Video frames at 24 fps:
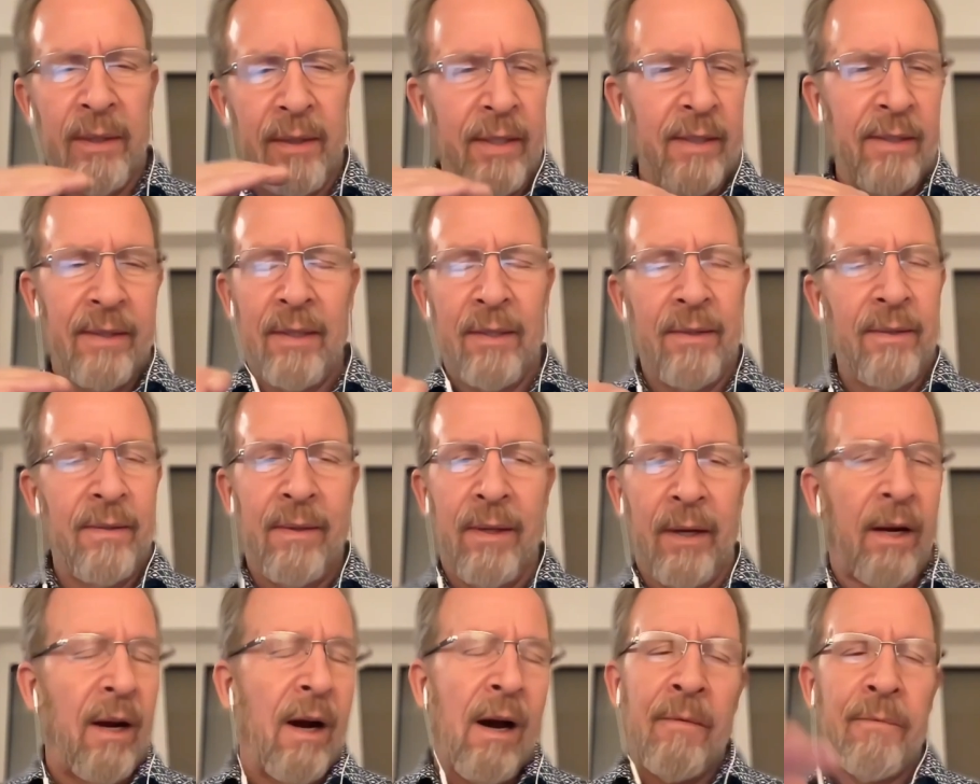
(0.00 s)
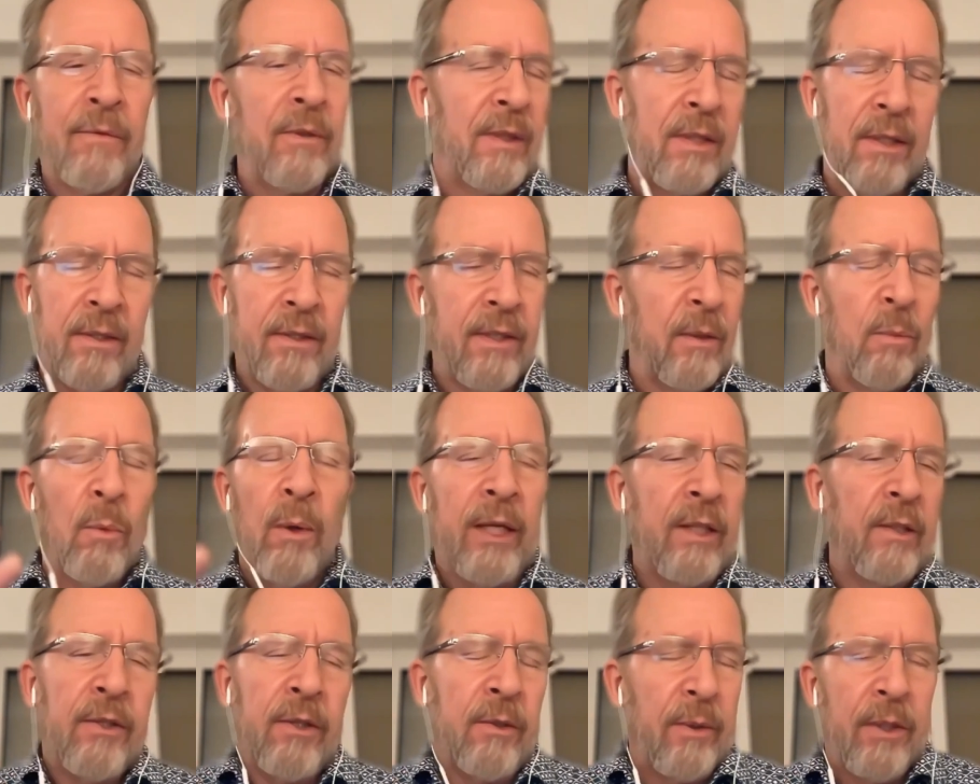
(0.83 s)
this is the conferences he
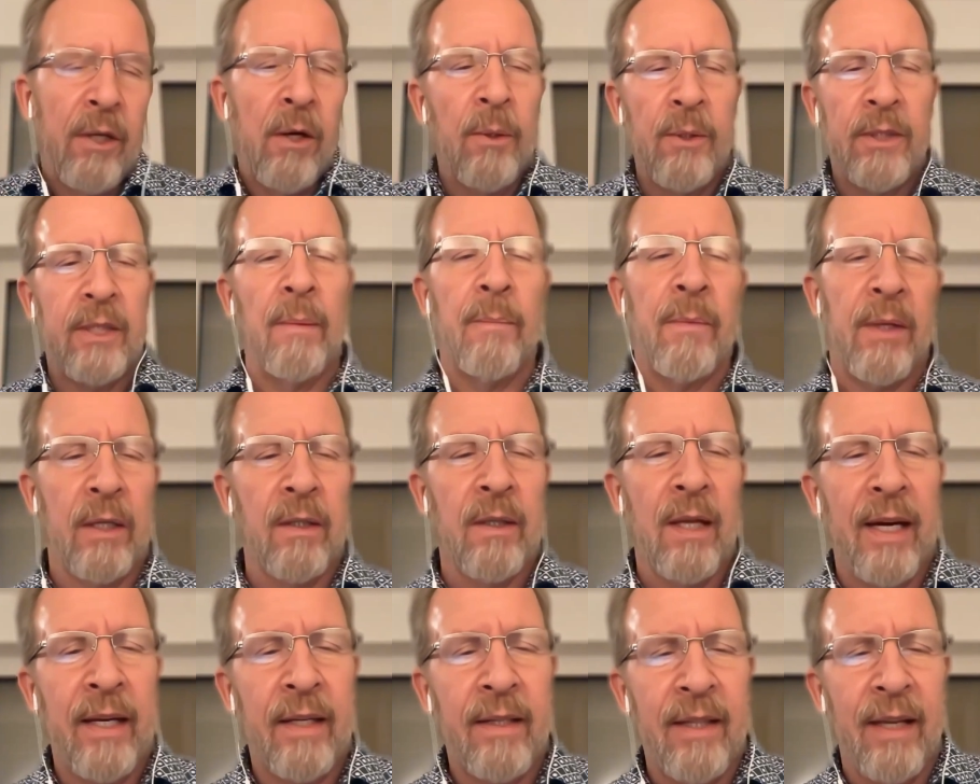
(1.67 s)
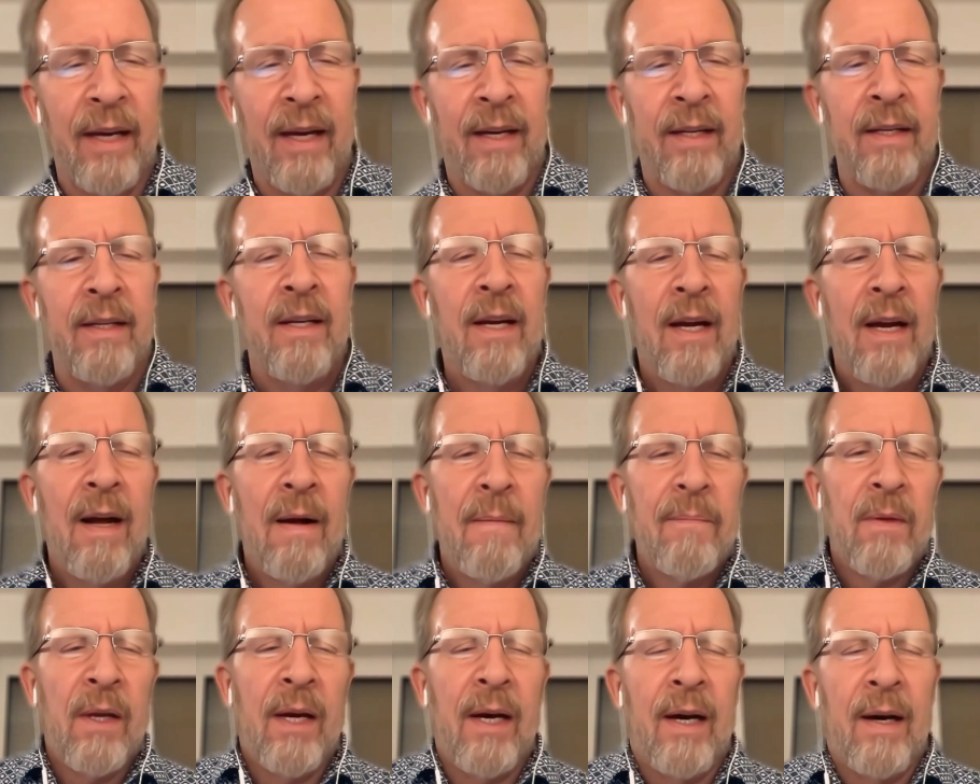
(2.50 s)
went to, or something like that.
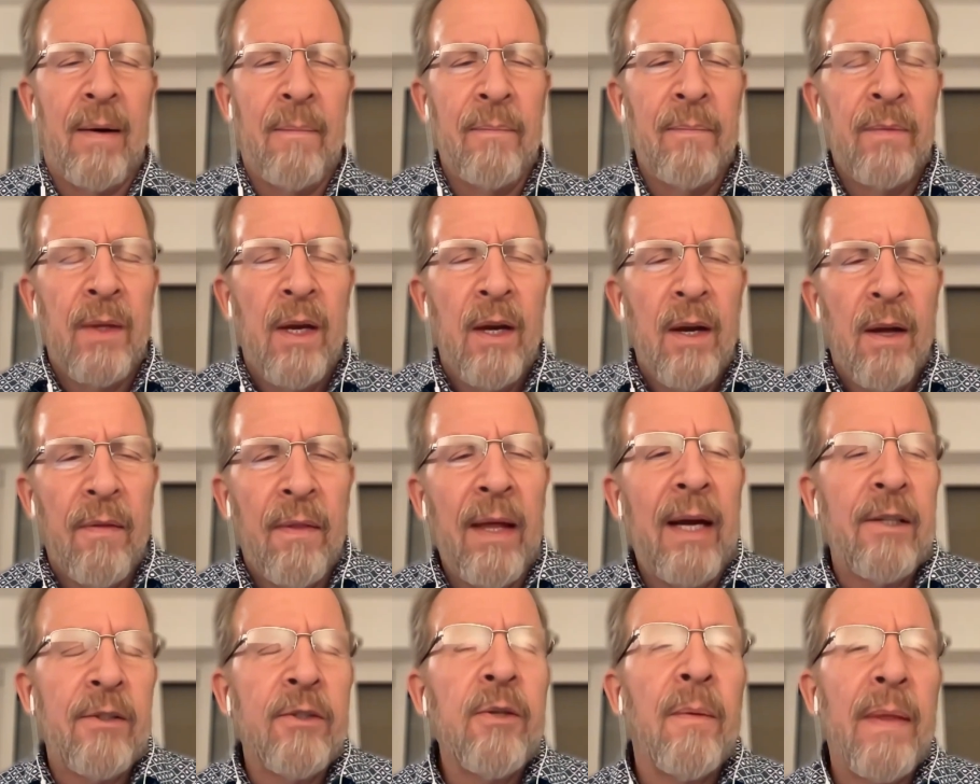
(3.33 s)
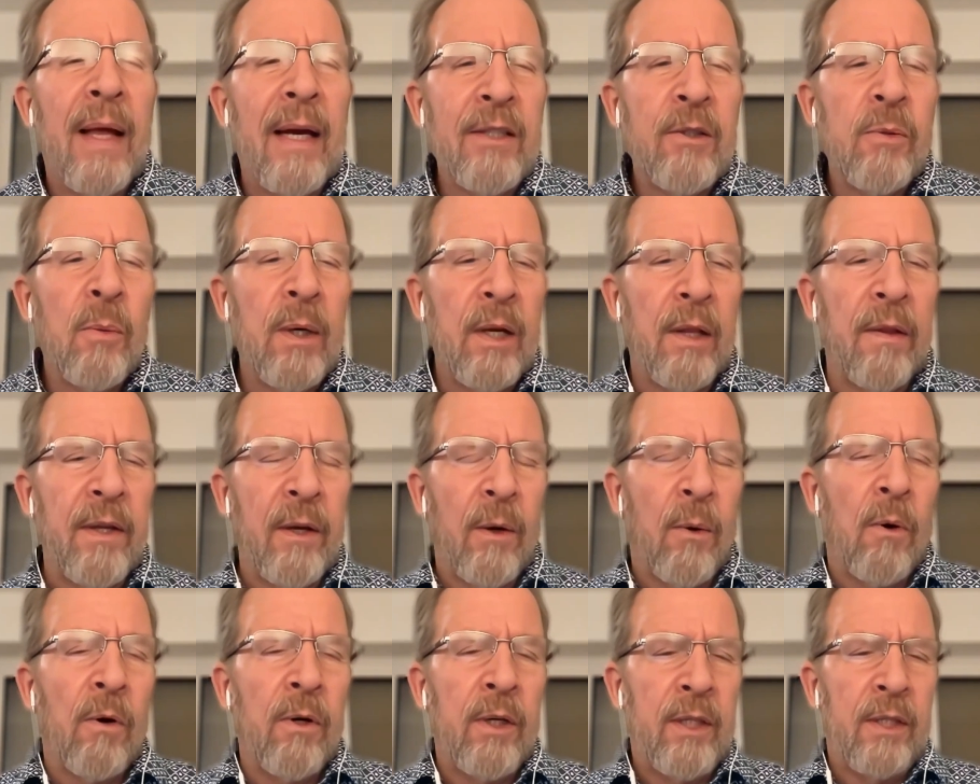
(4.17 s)
So that's one of the
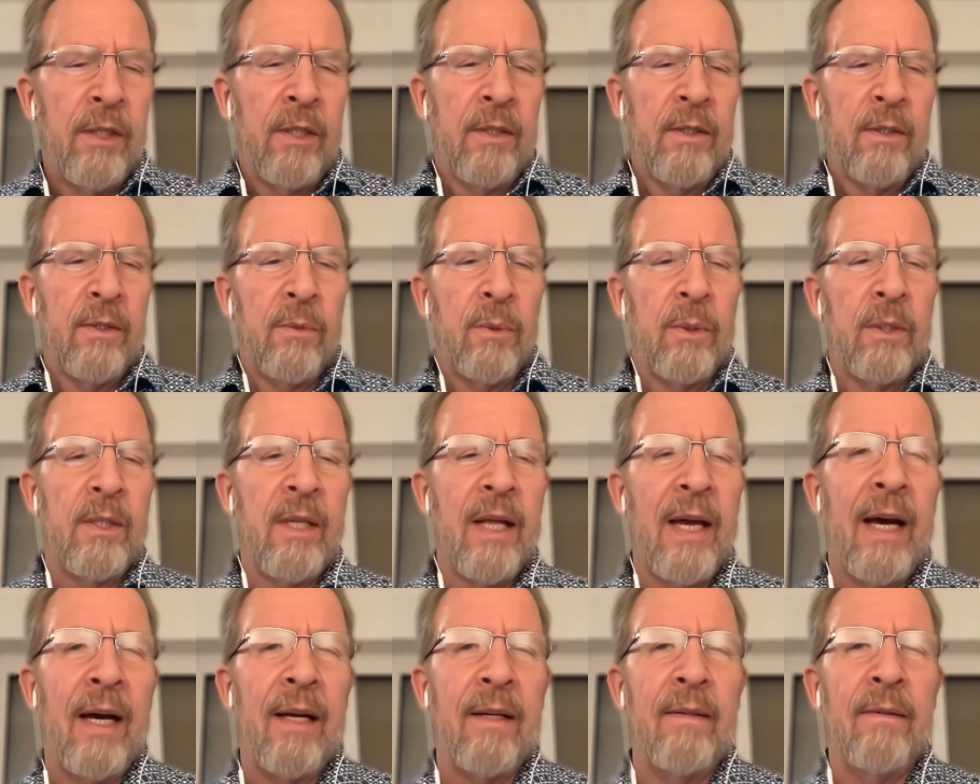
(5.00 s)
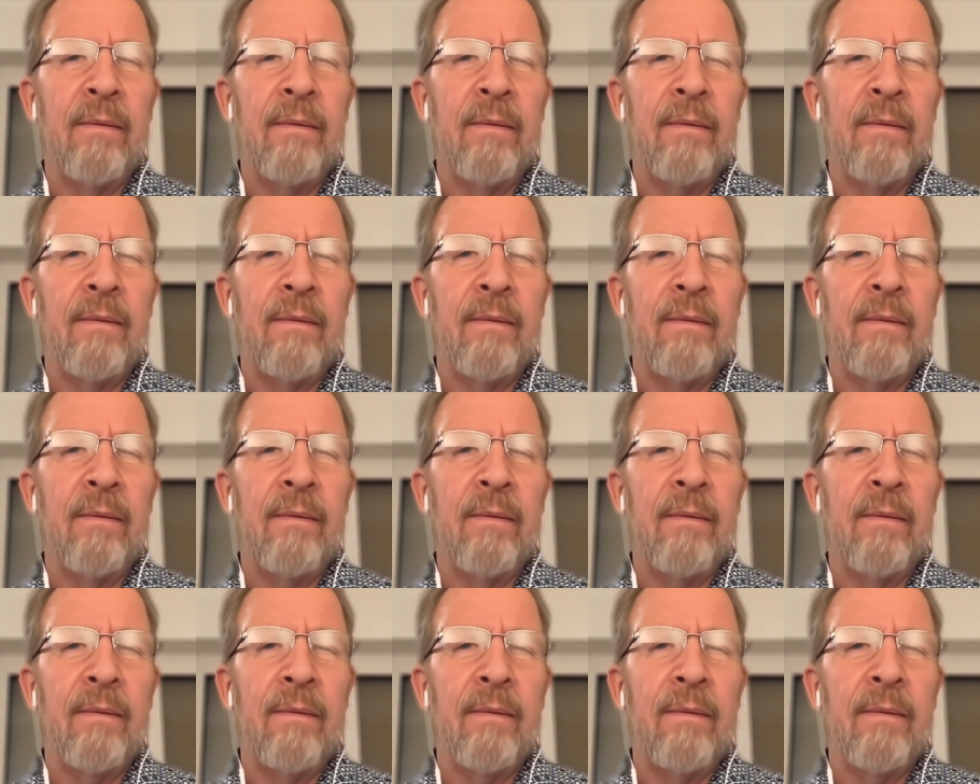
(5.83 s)
origins, was that